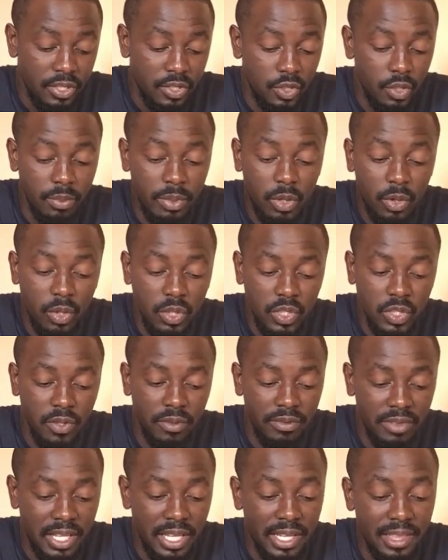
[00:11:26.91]
So because
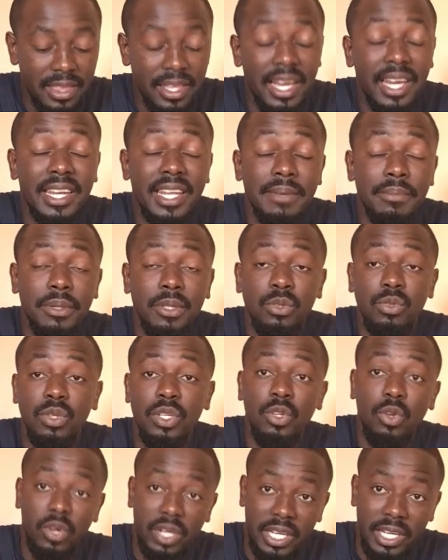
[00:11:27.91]
of that, they are unable to
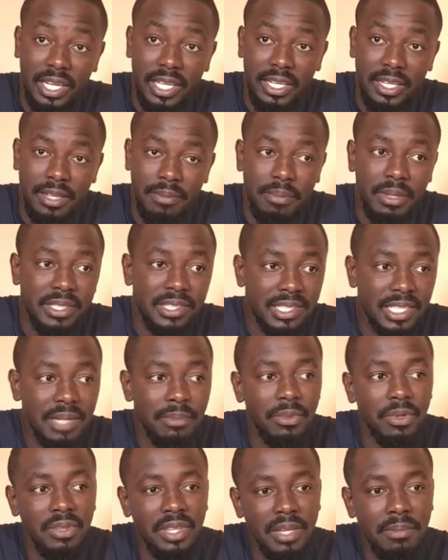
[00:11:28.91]
inoculate. But
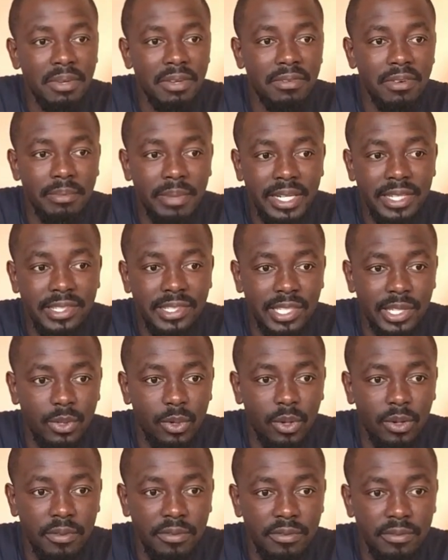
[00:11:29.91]
some of them have a mindset
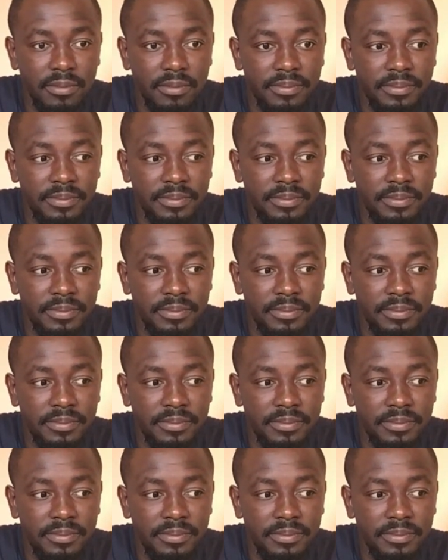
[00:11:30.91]
of,